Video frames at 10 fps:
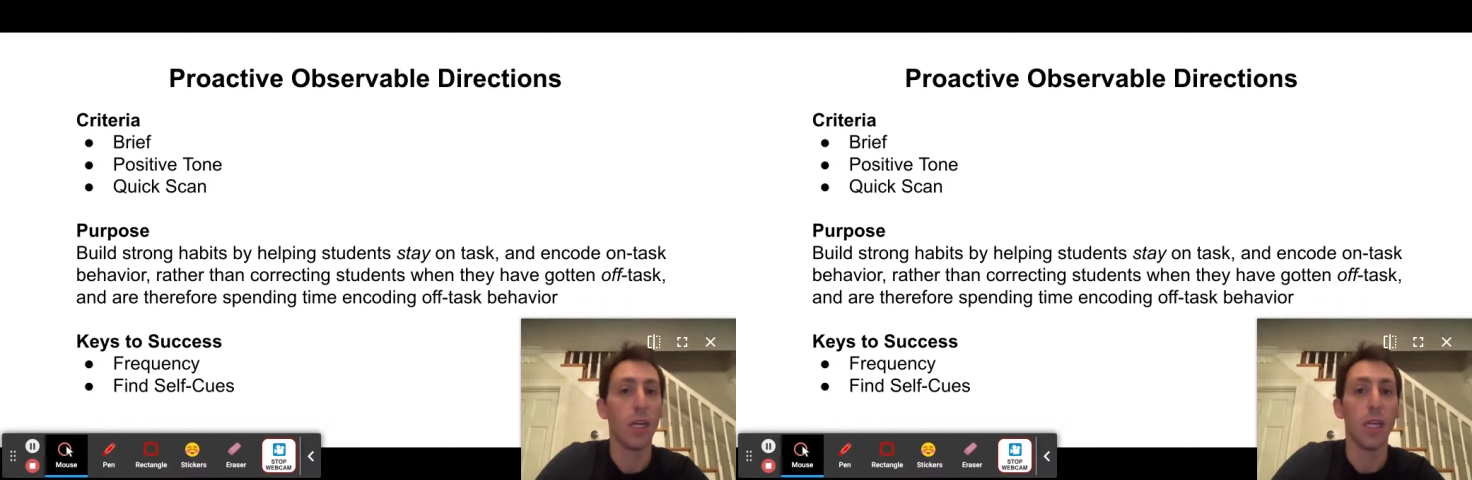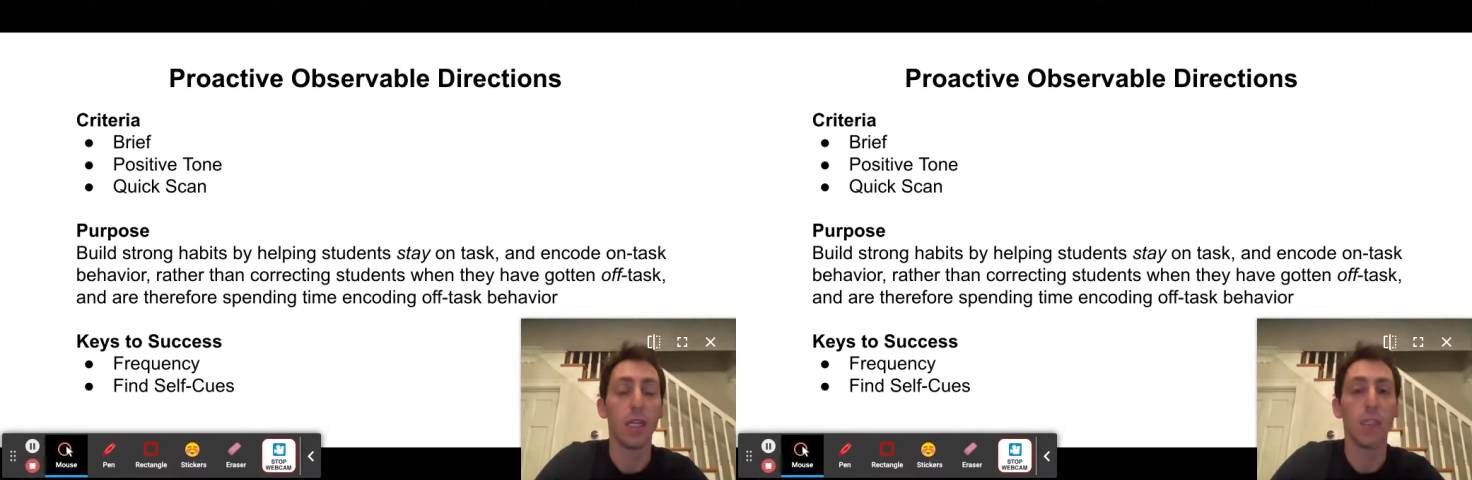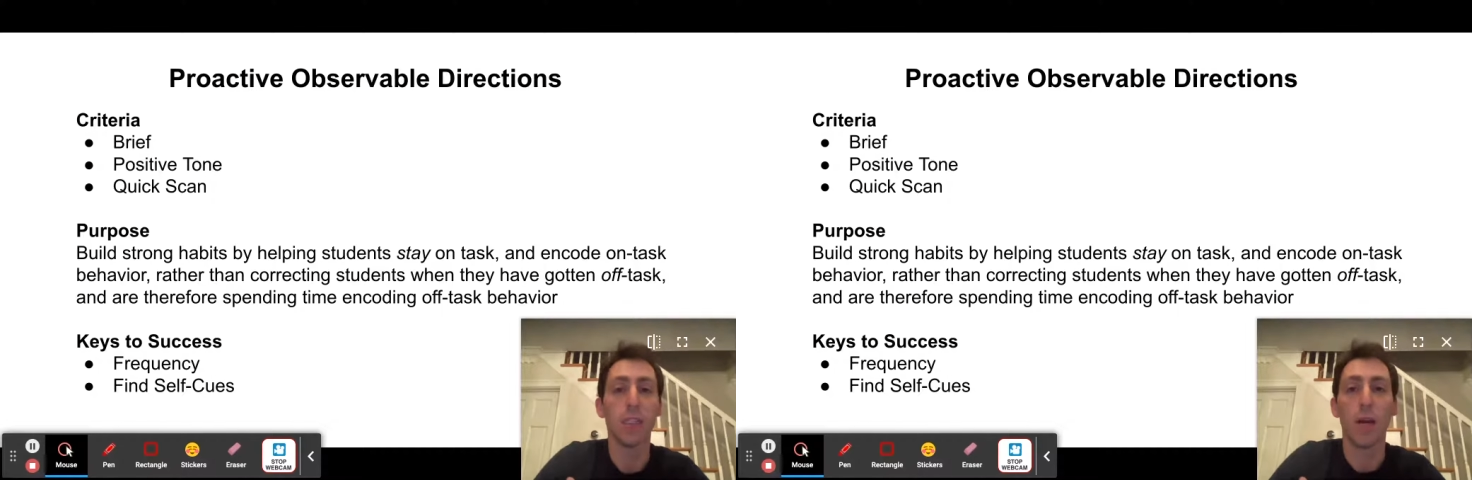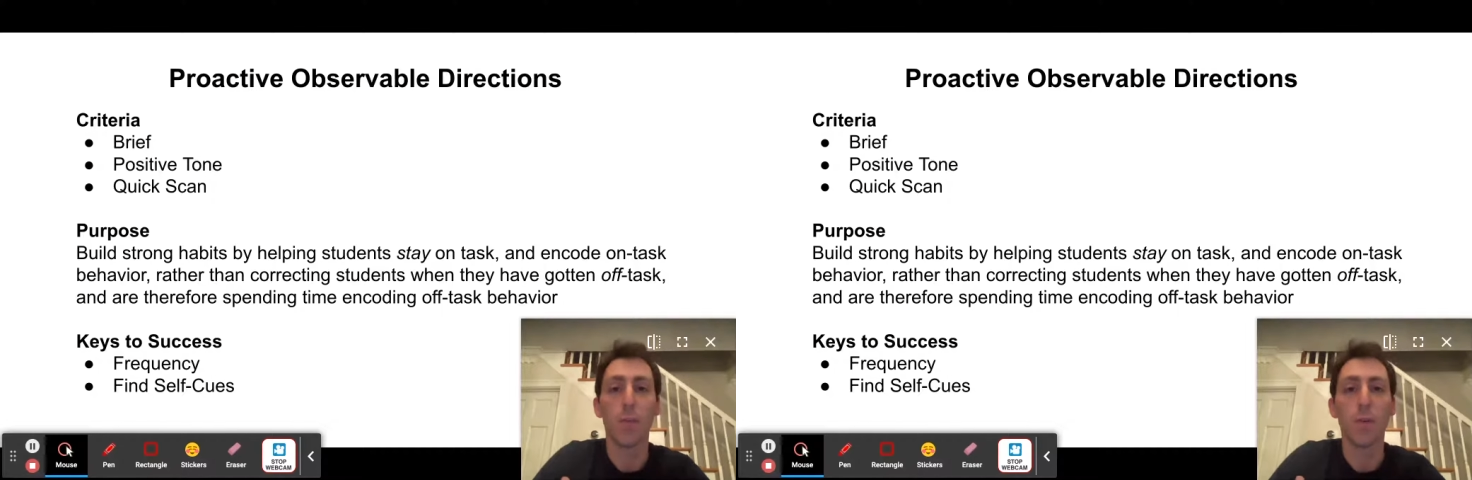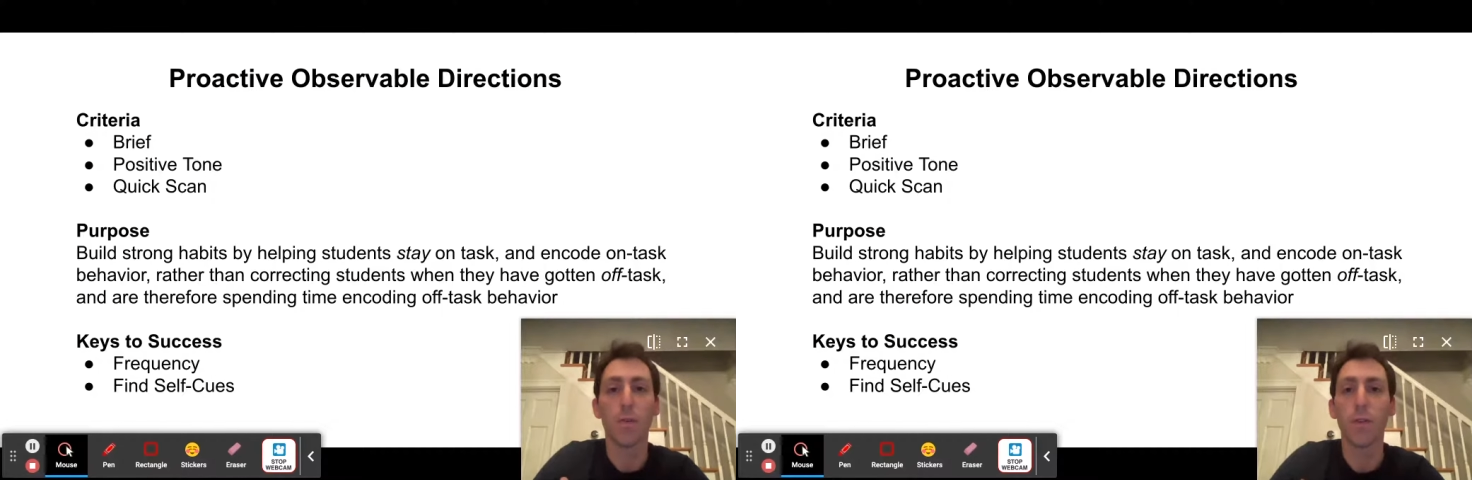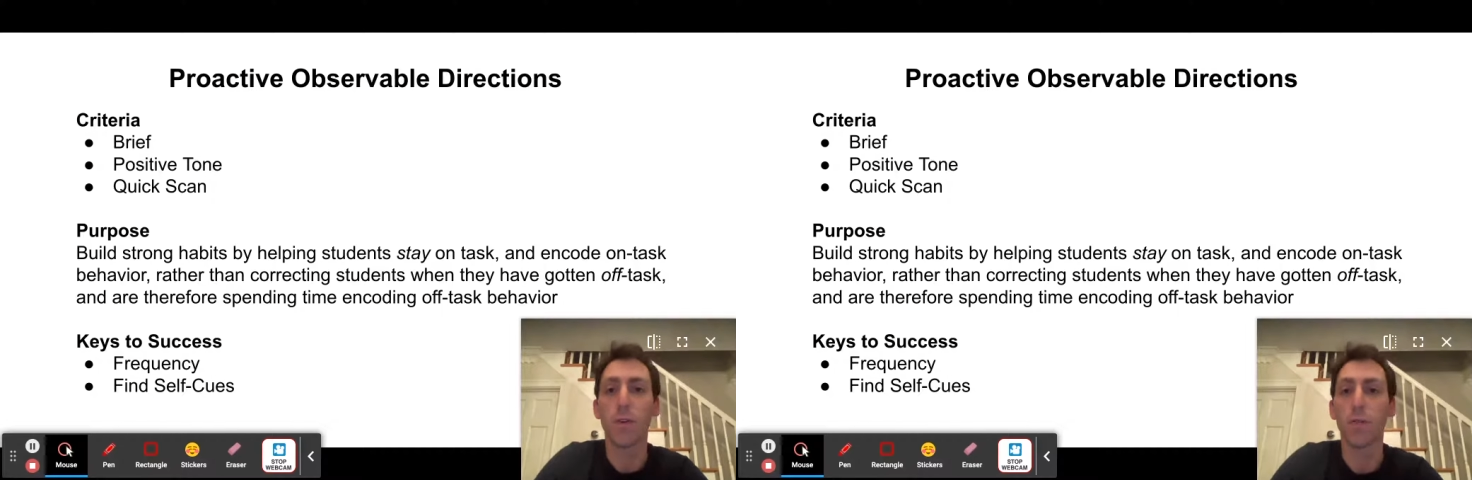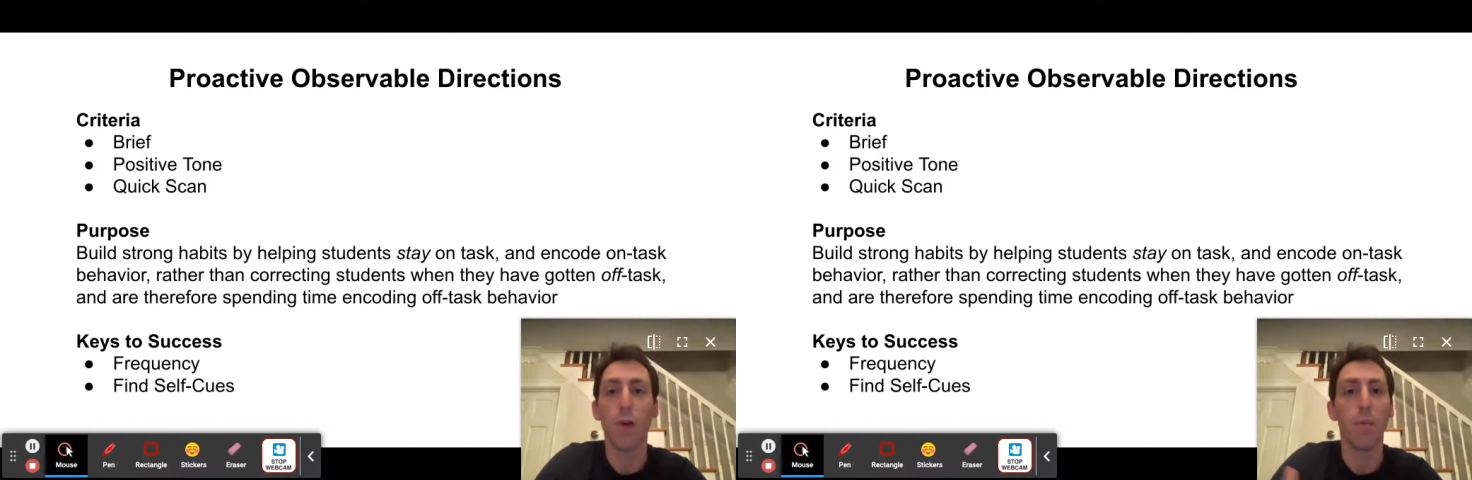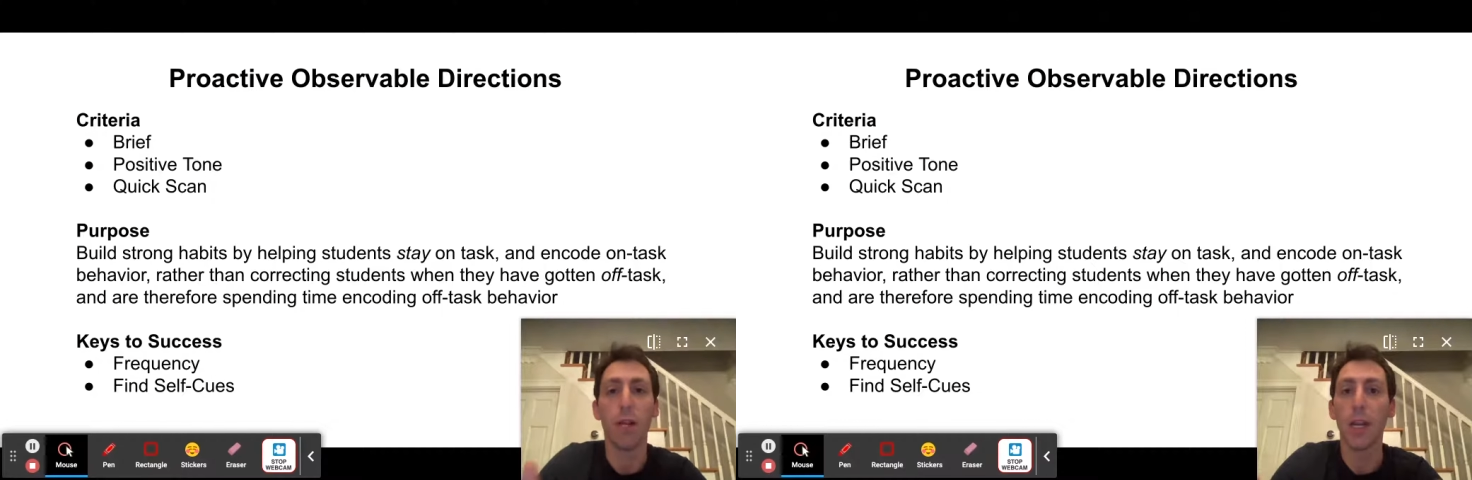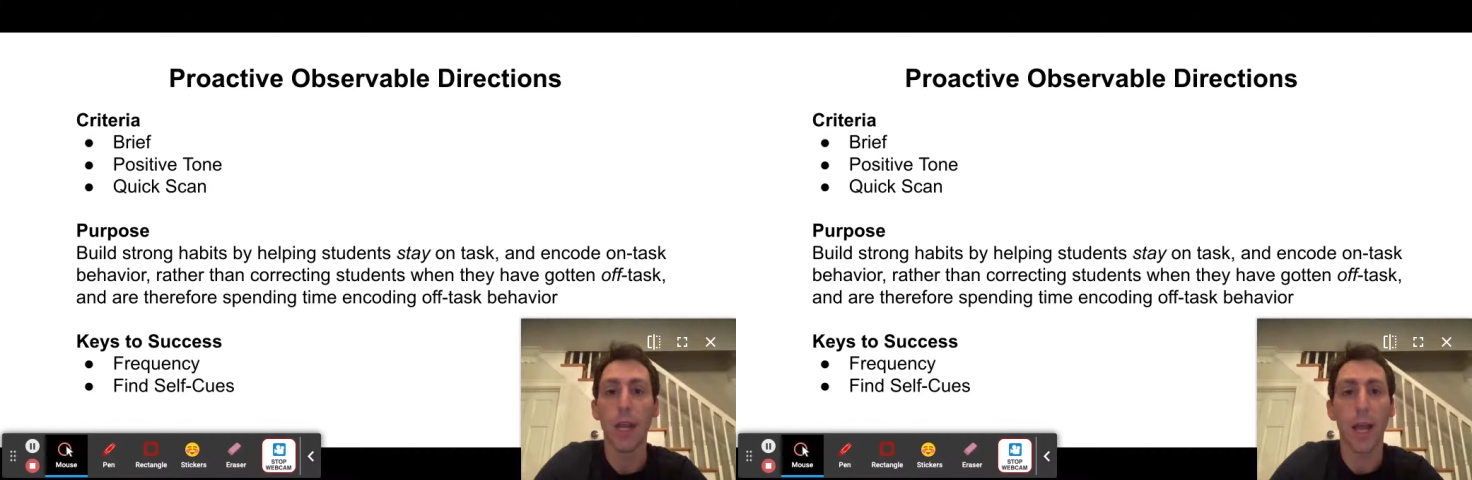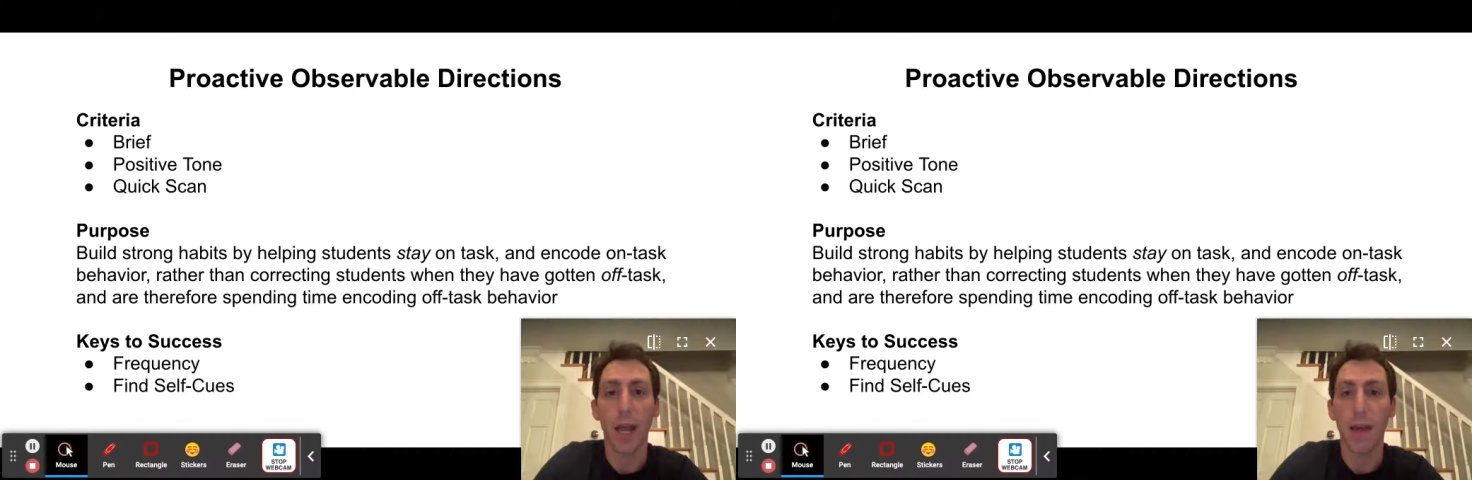in December for a minute and
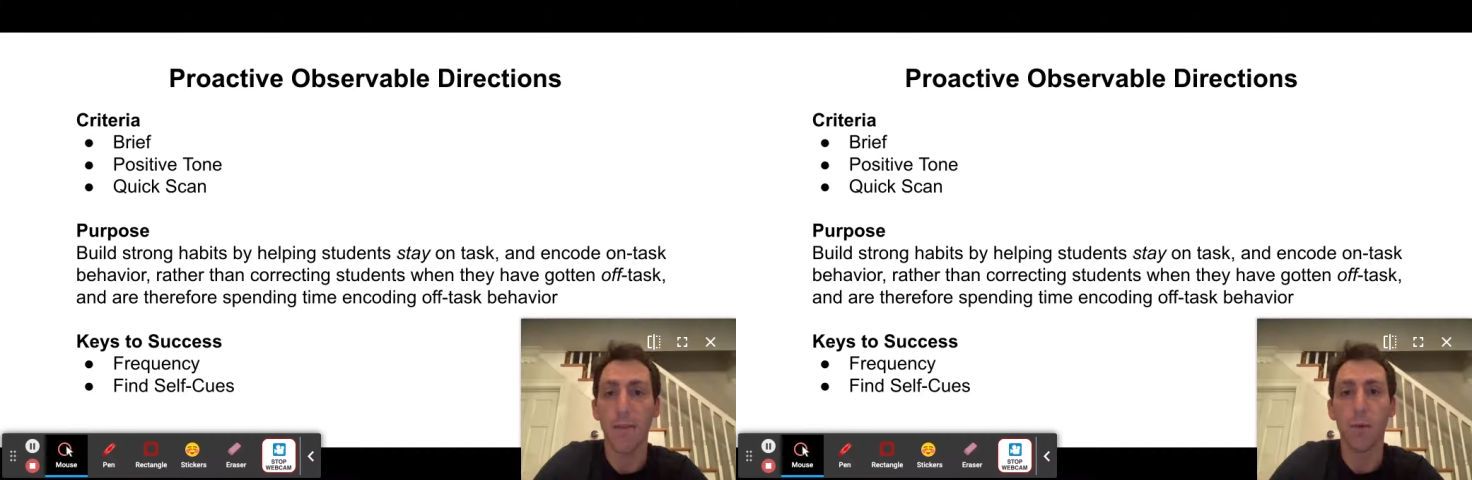a half,